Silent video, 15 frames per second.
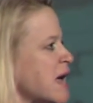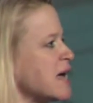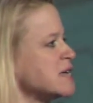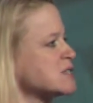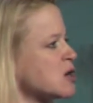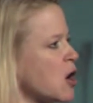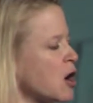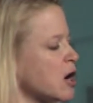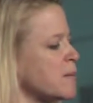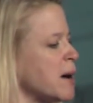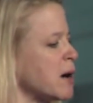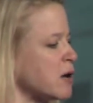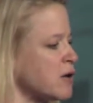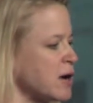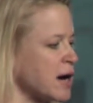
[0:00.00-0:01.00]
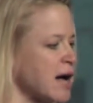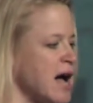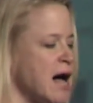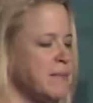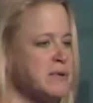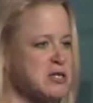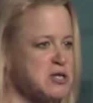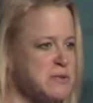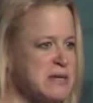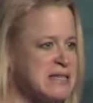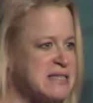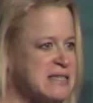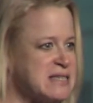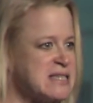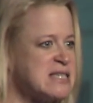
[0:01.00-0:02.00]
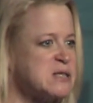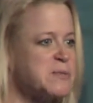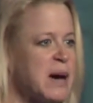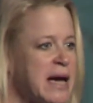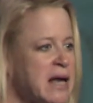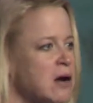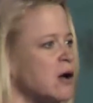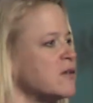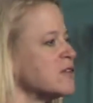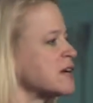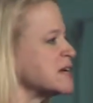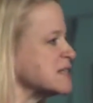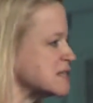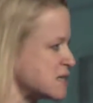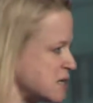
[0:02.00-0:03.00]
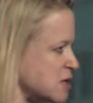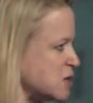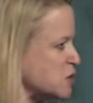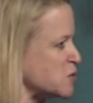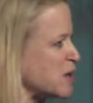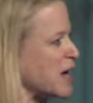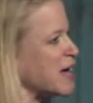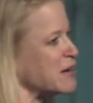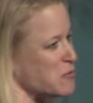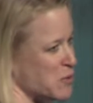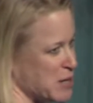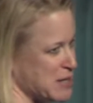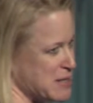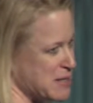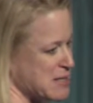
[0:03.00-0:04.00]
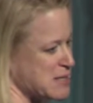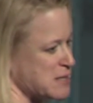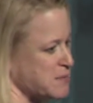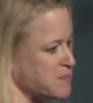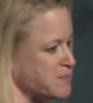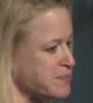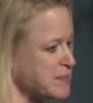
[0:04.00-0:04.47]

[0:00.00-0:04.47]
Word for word: and talk about our accomplishments despite all the continued headwinds.